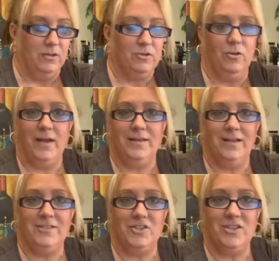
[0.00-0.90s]
so like,
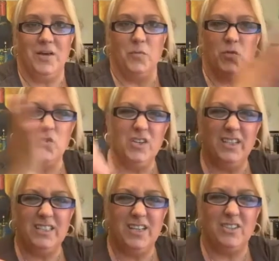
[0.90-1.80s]
let's just say I'm
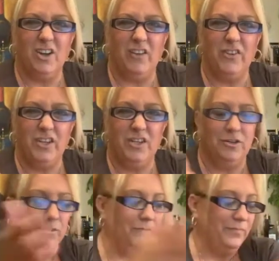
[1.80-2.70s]
really ticked off at
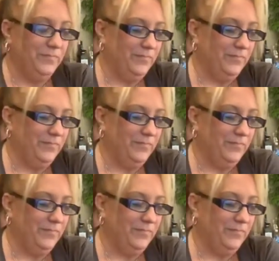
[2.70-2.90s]
you,